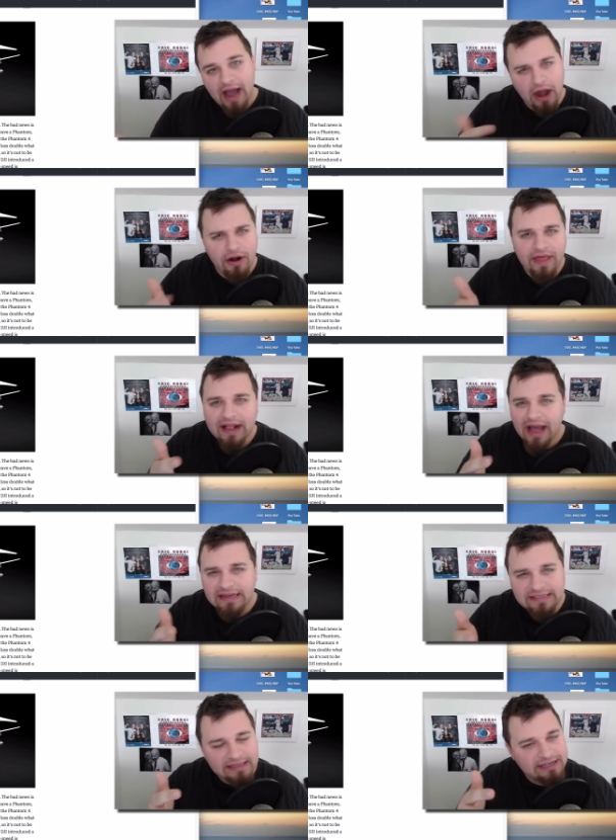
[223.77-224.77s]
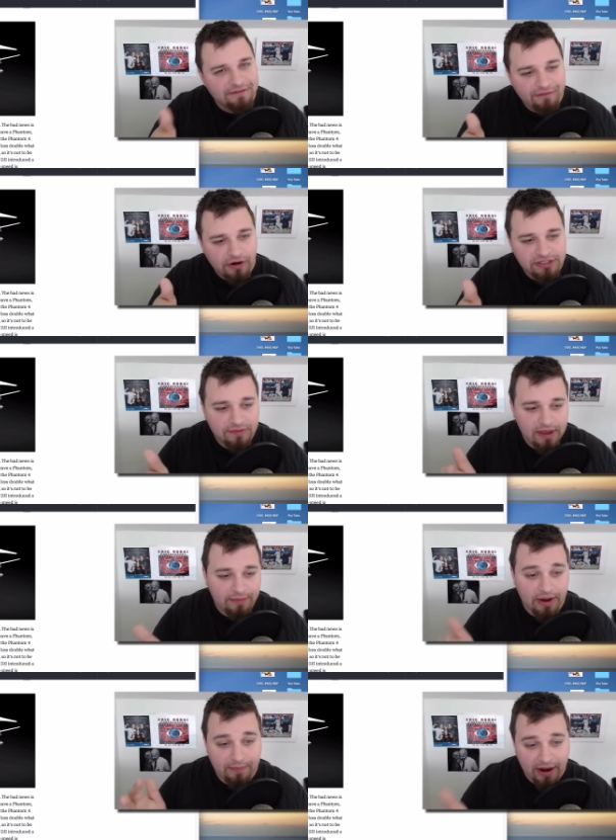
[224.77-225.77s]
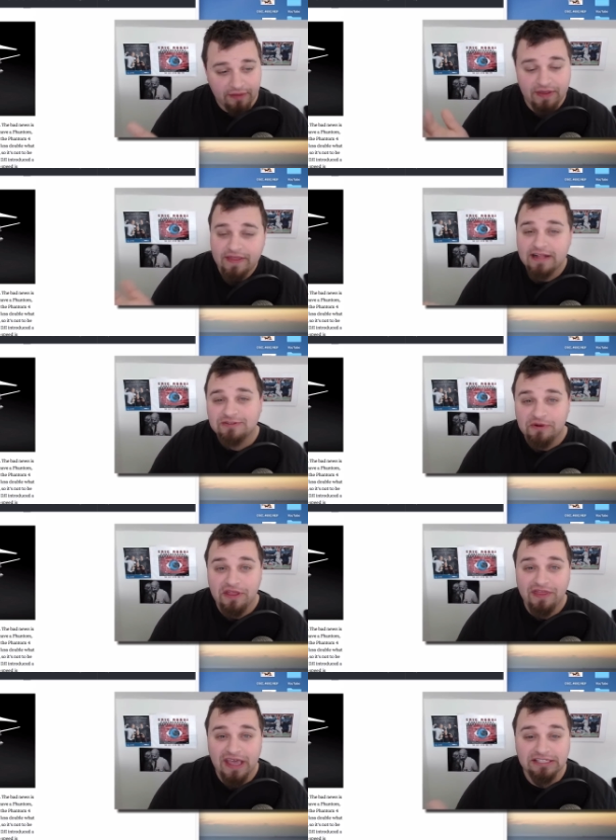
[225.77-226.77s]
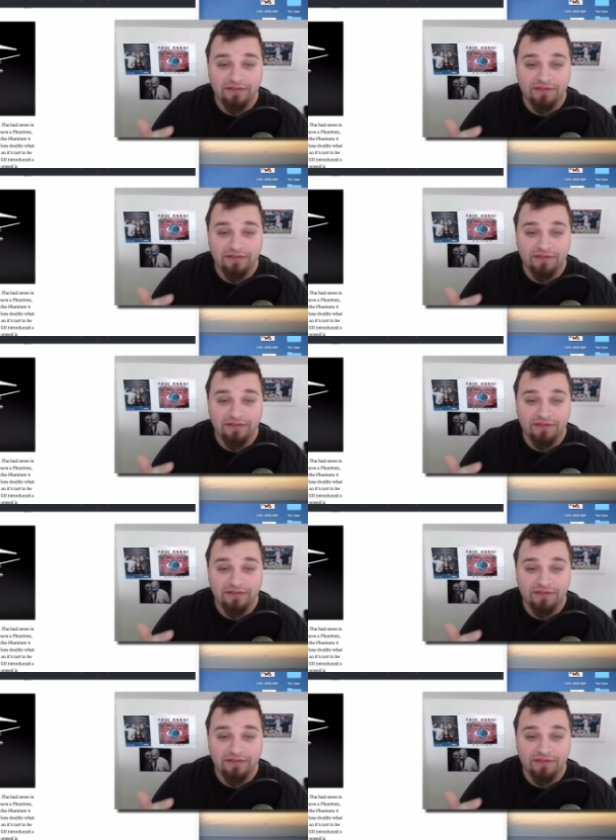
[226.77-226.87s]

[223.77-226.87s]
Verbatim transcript: I don't know, that kind of sounds like a farce to me, but apparently that's one of the things.